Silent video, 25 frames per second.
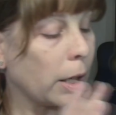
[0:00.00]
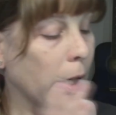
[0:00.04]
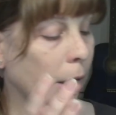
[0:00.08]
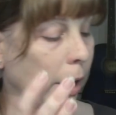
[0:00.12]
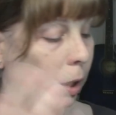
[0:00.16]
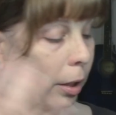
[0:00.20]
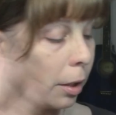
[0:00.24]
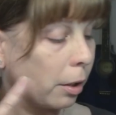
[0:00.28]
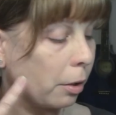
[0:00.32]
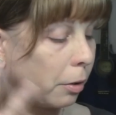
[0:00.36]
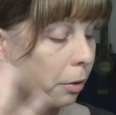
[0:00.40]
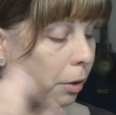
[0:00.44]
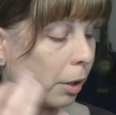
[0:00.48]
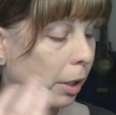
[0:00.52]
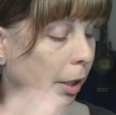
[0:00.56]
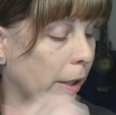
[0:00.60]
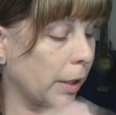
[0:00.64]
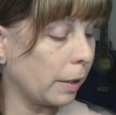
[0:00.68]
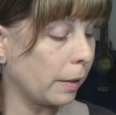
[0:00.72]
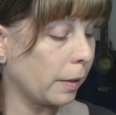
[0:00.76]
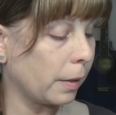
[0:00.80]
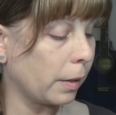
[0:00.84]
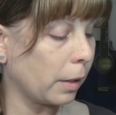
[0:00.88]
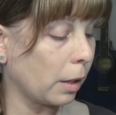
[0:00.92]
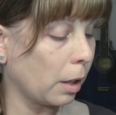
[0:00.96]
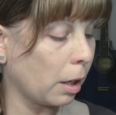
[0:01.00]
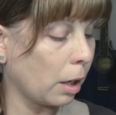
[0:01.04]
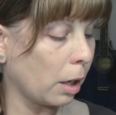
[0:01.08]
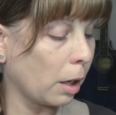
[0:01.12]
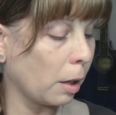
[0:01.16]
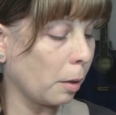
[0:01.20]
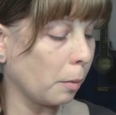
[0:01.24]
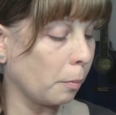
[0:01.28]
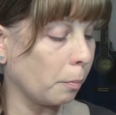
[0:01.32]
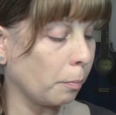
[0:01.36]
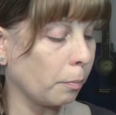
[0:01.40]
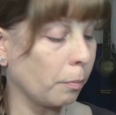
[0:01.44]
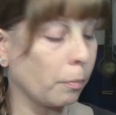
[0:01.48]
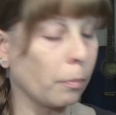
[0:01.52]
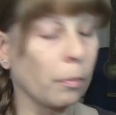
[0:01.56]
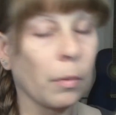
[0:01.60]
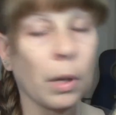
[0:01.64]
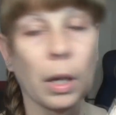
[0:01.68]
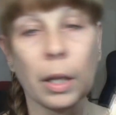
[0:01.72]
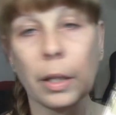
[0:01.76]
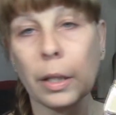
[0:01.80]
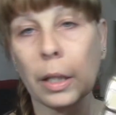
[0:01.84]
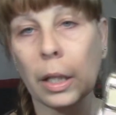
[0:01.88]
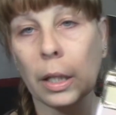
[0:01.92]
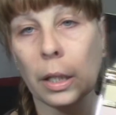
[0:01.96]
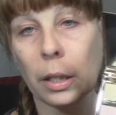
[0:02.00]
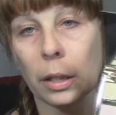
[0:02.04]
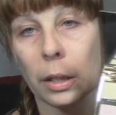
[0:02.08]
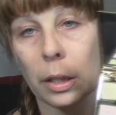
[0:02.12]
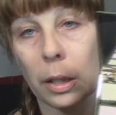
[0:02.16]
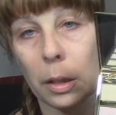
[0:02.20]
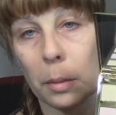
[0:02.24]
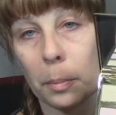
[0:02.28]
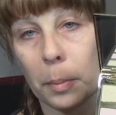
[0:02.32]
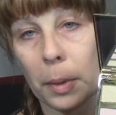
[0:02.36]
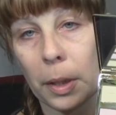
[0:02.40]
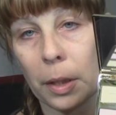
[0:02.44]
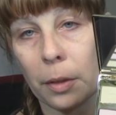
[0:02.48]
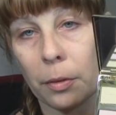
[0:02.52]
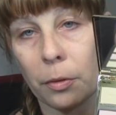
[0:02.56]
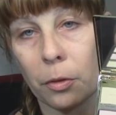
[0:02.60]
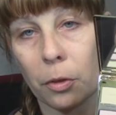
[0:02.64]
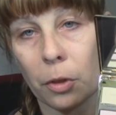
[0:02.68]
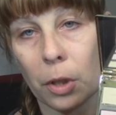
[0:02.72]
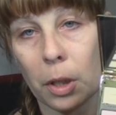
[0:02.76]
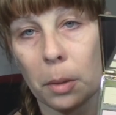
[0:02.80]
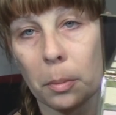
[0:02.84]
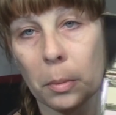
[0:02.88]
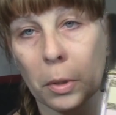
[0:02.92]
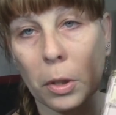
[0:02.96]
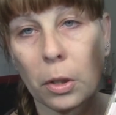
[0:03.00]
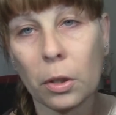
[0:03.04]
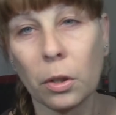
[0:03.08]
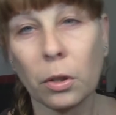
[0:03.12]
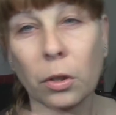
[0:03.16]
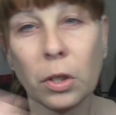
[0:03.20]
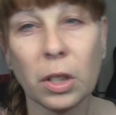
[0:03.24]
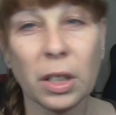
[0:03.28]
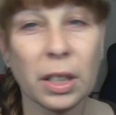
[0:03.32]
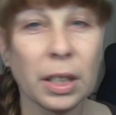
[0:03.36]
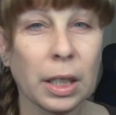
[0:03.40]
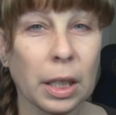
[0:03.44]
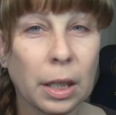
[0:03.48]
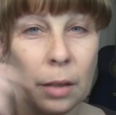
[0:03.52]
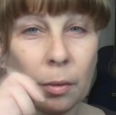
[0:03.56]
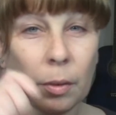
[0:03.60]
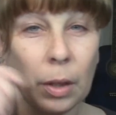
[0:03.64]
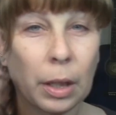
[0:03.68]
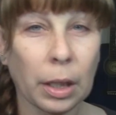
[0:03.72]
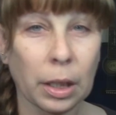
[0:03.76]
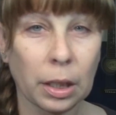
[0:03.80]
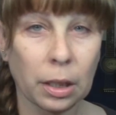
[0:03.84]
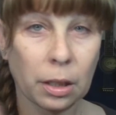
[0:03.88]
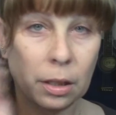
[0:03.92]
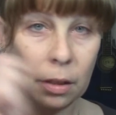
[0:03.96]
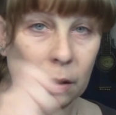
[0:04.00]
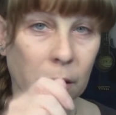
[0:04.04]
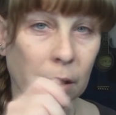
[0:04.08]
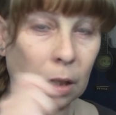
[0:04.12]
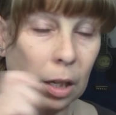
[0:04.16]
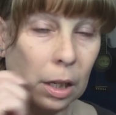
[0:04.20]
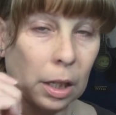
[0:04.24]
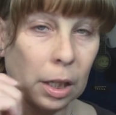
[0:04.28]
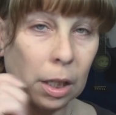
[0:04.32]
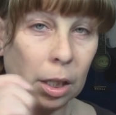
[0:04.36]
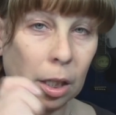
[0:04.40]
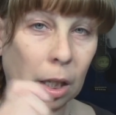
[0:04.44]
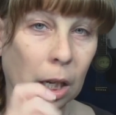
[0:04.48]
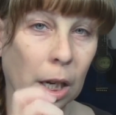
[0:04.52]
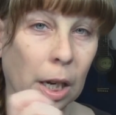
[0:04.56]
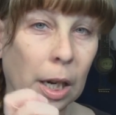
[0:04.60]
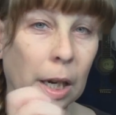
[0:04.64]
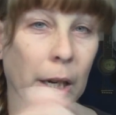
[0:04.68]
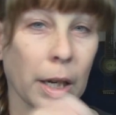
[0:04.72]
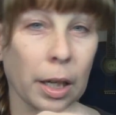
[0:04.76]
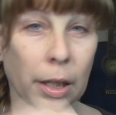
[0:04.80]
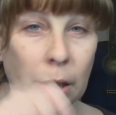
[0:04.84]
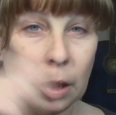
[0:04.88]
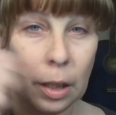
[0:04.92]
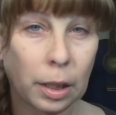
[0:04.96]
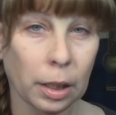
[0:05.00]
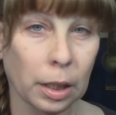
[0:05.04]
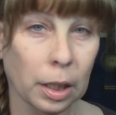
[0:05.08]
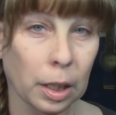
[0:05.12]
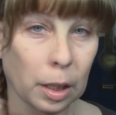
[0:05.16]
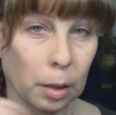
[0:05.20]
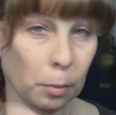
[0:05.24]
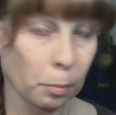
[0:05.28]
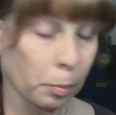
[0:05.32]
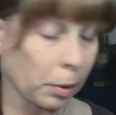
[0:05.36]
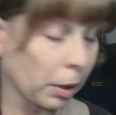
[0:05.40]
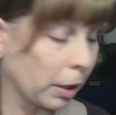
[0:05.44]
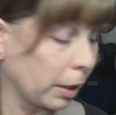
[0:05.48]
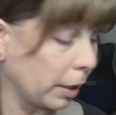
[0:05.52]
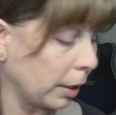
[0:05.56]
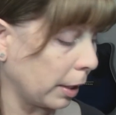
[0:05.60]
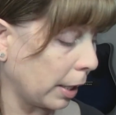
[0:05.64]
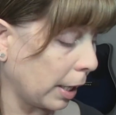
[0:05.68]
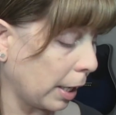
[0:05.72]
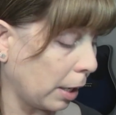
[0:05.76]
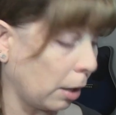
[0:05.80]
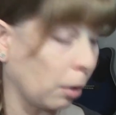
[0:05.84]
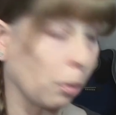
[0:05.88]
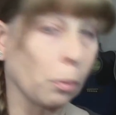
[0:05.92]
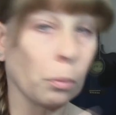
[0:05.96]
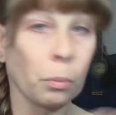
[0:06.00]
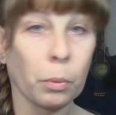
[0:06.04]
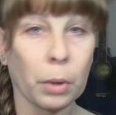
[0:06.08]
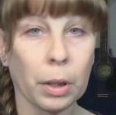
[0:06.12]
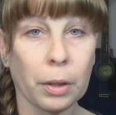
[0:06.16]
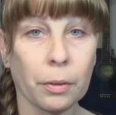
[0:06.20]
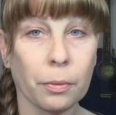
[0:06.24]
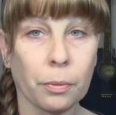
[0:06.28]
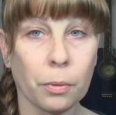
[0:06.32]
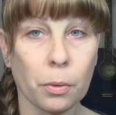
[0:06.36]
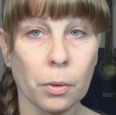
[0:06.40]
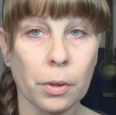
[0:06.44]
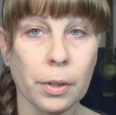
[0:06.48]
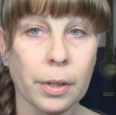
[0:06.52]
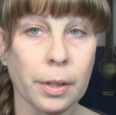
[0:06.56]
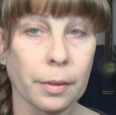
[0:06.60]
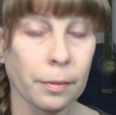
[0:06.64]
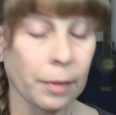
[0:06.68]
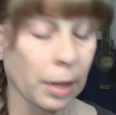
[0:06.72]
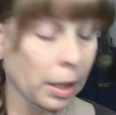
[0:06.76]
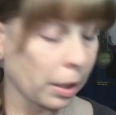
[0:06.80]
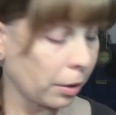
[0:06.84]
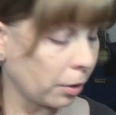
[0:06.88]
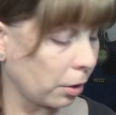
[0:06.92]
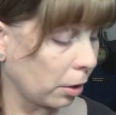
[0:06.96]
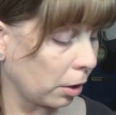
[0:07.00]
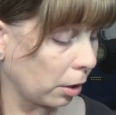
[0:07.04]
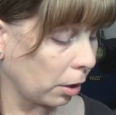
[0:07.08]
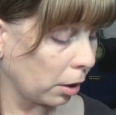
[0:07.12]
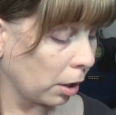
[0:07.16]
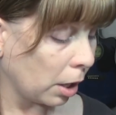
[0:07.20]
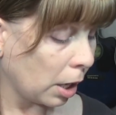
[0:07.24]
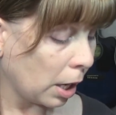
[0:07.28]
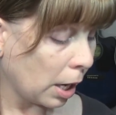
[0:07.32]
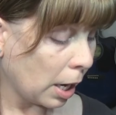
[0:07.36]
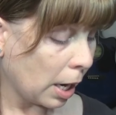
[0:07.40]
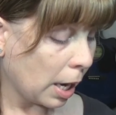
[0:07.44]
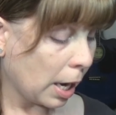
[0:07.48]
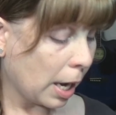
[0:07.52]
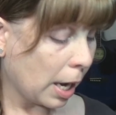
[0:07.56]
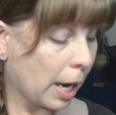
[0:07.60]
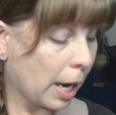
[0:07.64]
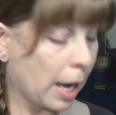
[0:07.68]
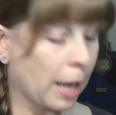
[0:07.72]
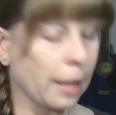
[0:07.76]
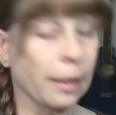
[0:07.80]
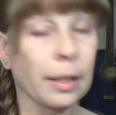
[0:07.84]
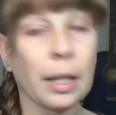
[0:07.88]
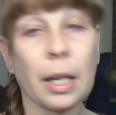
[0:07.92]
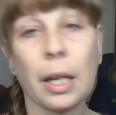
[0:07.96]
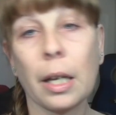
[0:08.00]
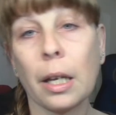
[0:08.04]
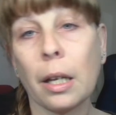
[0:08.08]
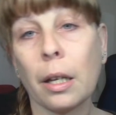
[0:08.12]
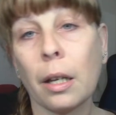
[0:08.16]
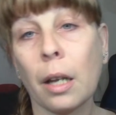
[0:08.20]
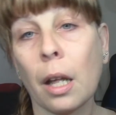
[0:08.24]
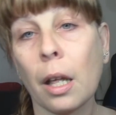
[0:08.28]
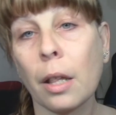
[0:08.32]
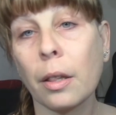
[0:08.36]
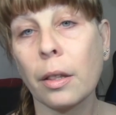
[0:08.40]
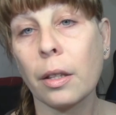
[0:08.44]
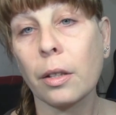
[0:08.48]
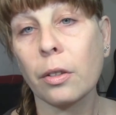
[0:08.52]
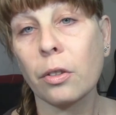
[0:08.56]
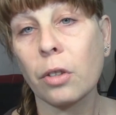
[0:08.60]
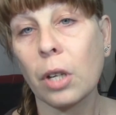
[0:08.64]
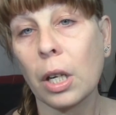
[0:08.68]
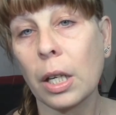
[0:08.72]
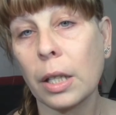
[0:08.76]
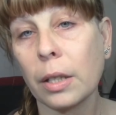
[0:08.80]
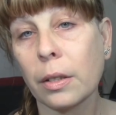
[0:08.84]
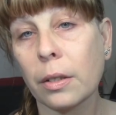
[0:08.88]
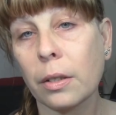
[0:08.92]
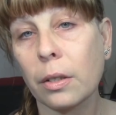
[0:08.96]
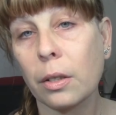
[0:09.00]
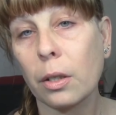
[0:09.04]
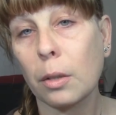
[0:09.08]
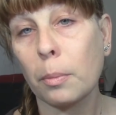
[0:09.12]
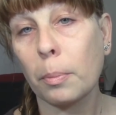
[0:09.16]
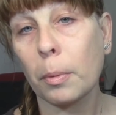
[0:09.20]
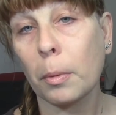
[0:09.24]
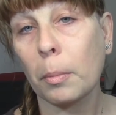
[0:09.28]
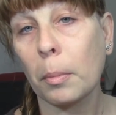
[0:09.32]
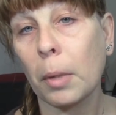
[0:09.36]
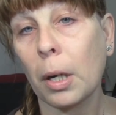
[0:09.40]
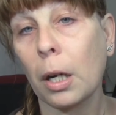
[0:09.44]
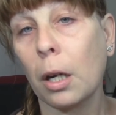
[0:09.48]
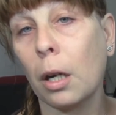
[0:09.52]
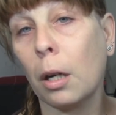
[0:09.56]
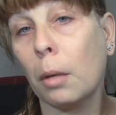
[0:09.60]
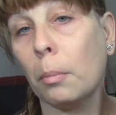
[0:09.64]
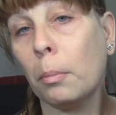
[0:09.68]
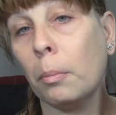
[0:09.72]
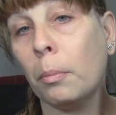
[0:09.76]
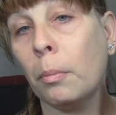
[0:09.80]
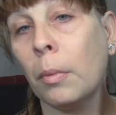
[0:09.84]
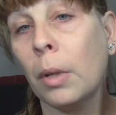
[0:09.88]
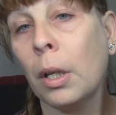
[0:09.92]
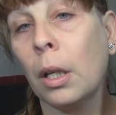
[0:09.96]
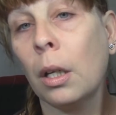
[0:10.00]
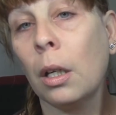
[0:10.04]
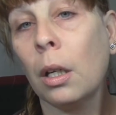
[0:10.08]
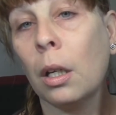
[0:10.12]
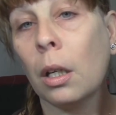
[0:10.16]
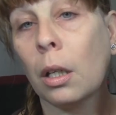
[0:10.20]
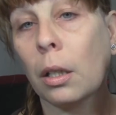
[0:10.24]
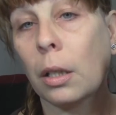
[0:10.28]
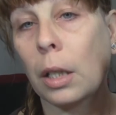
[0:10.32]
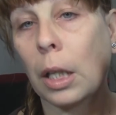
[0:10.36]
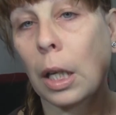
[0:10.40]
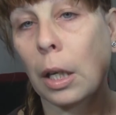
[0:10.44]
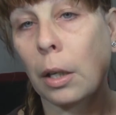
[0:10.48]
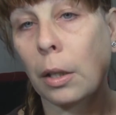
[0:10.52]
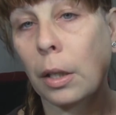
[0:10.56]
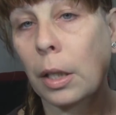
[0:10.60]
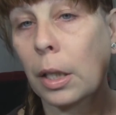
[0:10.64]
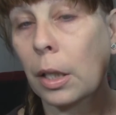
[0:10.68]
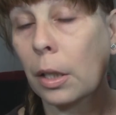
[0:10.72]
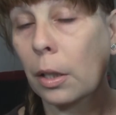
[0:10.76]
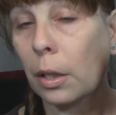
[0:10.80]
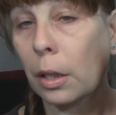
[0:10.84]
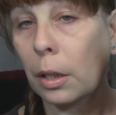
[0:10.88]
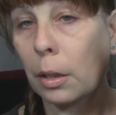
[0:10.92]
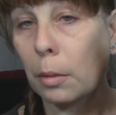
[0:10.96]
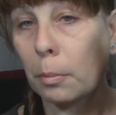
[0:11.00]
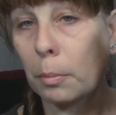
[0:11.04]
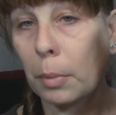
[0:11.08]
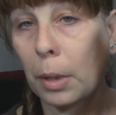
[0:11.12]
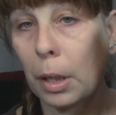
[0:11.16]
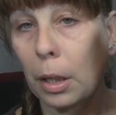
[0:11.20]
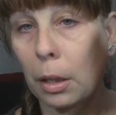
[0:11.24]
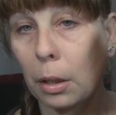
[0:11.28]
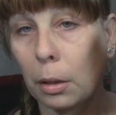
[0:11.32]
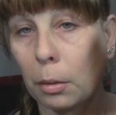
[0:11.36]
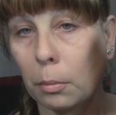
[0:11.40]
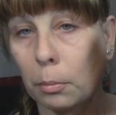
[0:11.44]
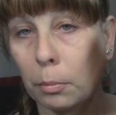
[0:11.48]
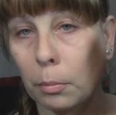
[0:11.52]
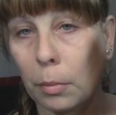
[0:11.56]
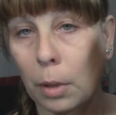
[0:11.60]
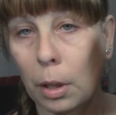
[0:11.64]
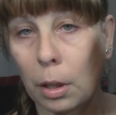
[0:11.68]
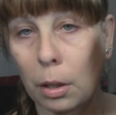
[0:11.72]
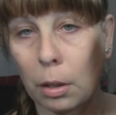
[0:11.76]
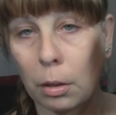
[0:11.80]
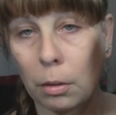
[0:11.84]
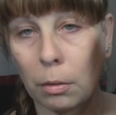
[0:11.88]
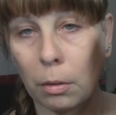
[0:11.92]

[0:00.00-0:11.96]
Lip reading: in the crease, and then a little bit of Dreamer, just kind of like in the socket line, and then kind of blended out with Force of Nature, and then the shade Super Mom down here in the bottom